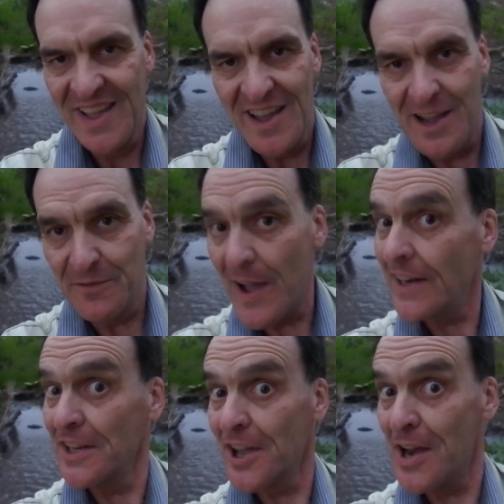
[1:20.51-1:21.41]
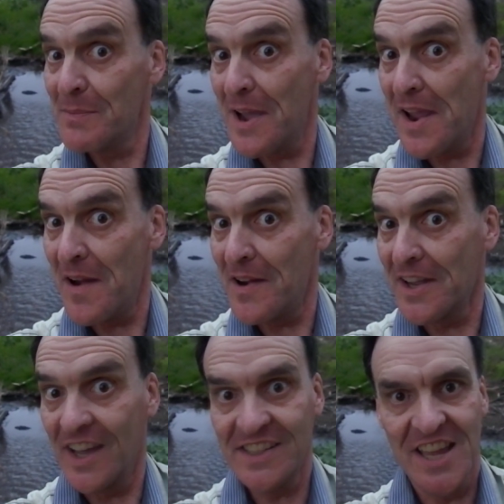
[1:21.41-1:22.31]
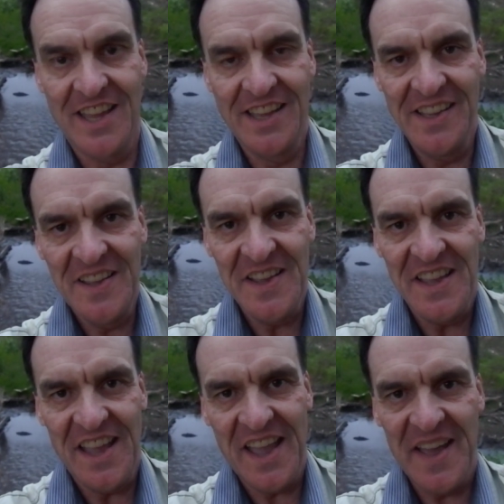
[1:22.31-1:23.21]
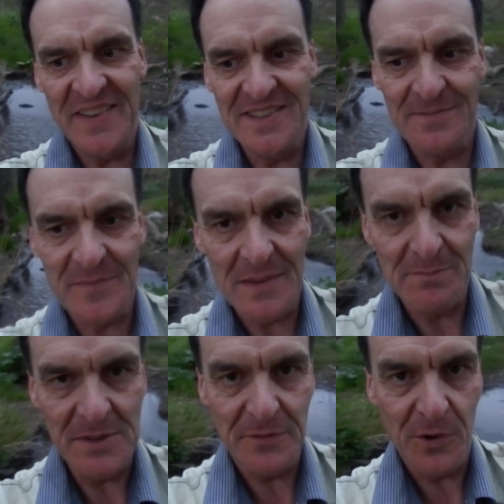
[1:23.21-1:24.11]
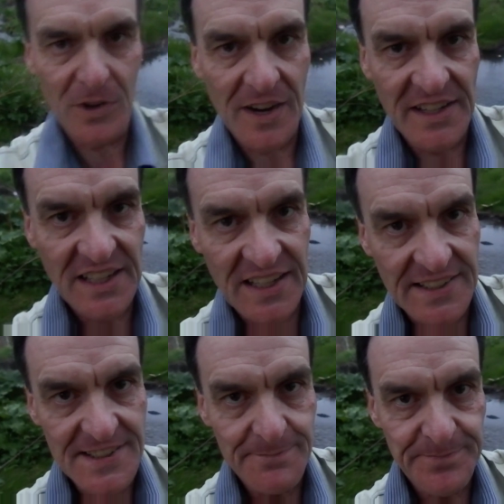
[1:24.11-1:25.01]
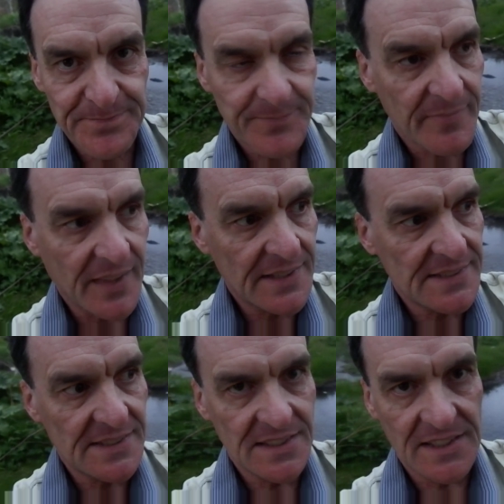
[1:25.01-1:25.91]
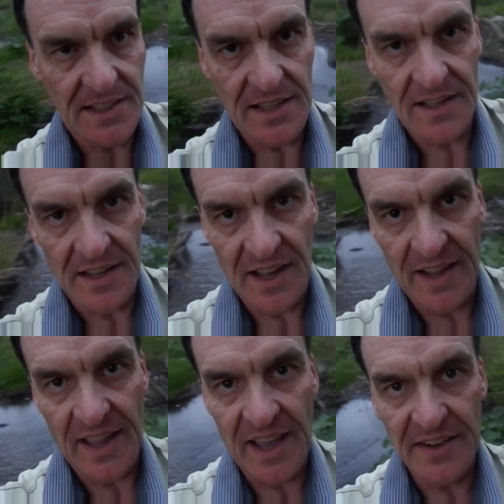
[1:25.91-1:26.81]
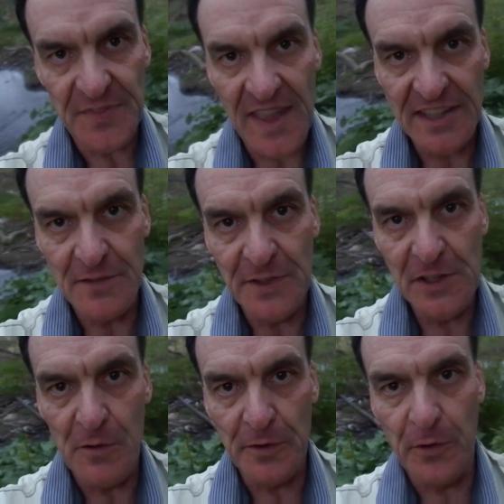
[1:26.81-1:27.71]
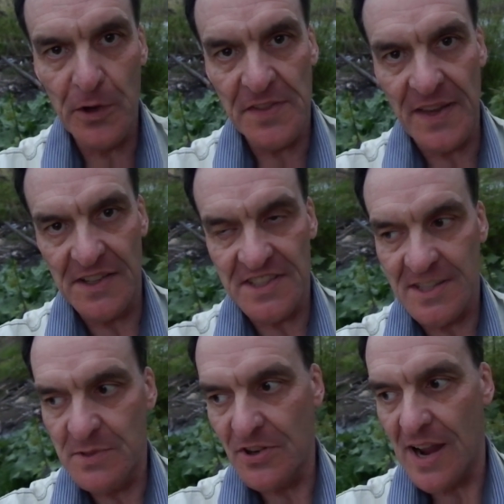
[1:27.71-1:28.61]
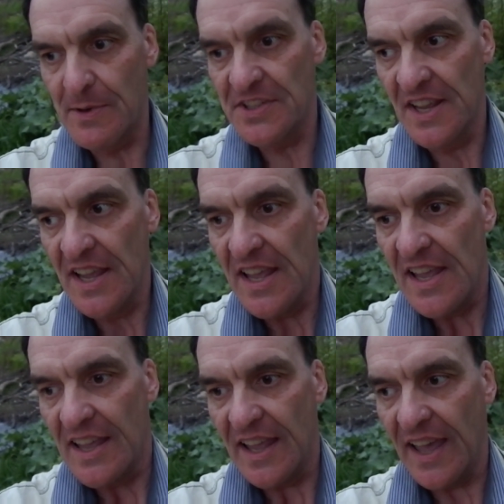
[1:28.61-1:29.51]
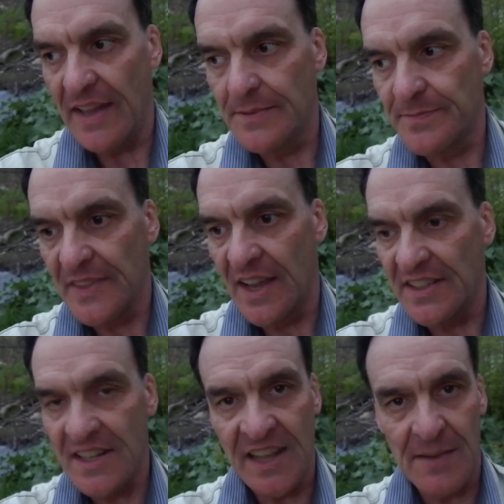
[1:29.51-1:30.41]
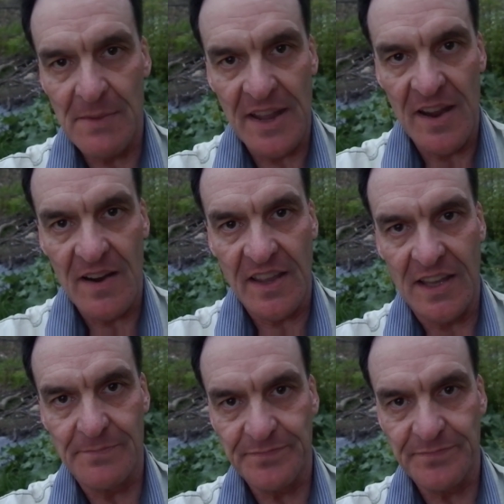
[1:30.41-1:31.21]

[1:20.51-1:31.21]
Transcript: finally gotten my hair cut, and before I did, I had a thank you video for 40,000 subscribers, and I didn't get my hair cut.